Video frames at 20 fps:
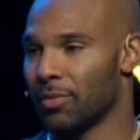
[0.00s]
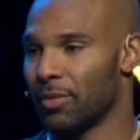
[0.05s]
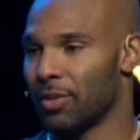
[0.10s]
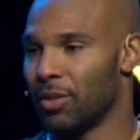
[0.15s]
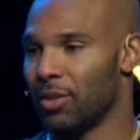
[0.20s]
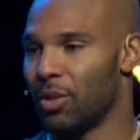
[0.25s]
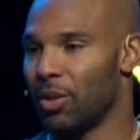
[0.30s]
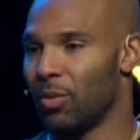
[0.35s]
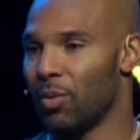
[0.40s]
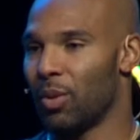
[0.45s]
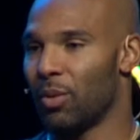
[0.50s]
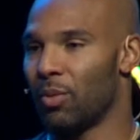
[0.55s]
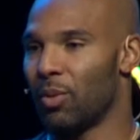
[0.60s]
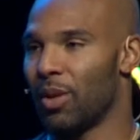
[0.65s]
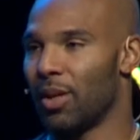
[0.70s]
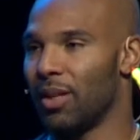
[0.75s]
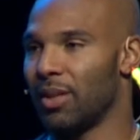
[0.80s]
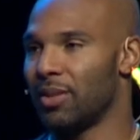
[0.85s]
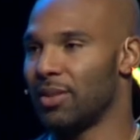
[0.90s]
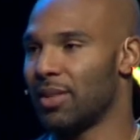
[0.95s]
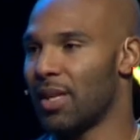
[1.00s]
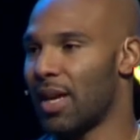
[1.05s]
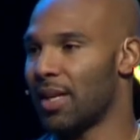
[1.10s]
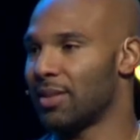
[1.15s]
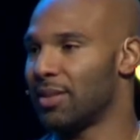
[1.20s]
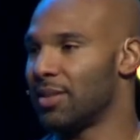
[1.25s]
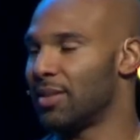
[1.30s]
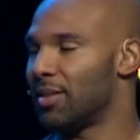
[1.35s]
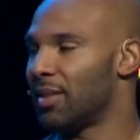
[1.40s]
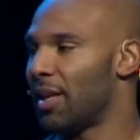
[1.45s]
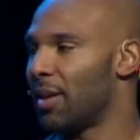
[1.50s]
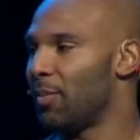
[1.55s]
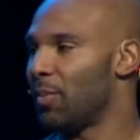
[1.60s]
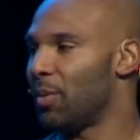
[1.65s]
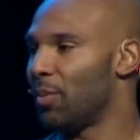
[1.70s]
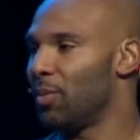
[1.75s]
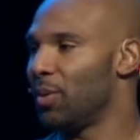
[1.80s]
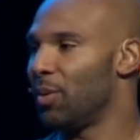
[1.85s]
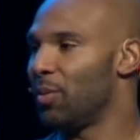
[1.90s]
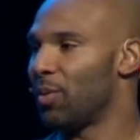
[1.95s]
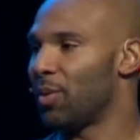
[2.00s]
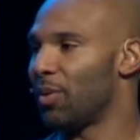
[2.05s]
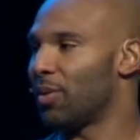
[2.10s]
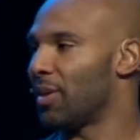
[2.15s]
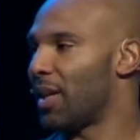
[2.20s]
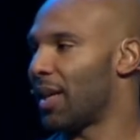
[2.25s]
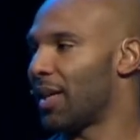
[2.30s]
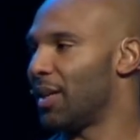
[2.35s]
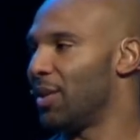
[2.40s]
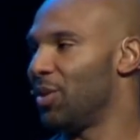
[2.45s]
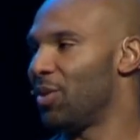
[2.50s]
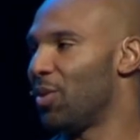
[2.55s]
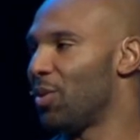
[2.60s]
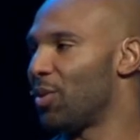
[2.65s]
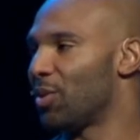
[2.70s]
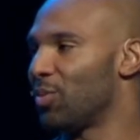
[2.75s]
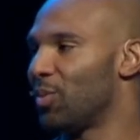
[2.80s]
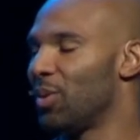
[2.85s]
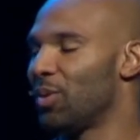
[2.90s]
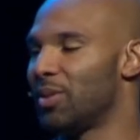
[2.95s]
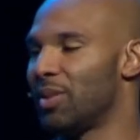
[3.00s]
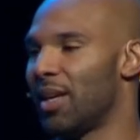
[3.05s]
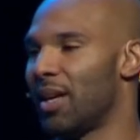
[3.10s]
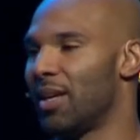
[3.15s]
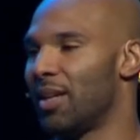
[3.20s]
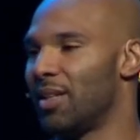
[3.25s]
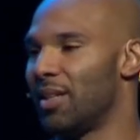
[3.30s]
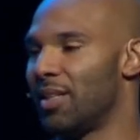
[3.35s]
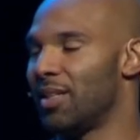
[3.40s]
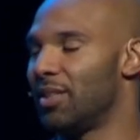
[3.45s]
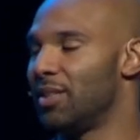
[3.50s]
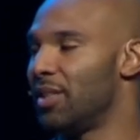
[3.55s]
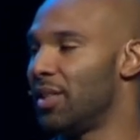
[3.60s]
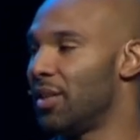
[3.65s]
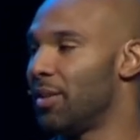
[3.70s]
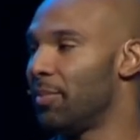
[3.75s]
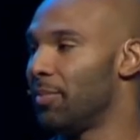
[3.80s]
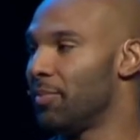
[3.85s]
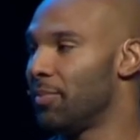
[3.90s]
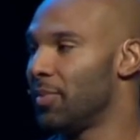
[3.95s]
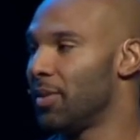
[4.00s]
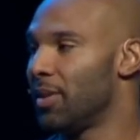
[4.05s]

we were in Jackson State, but we weren't like in dorms. We stayed in the gym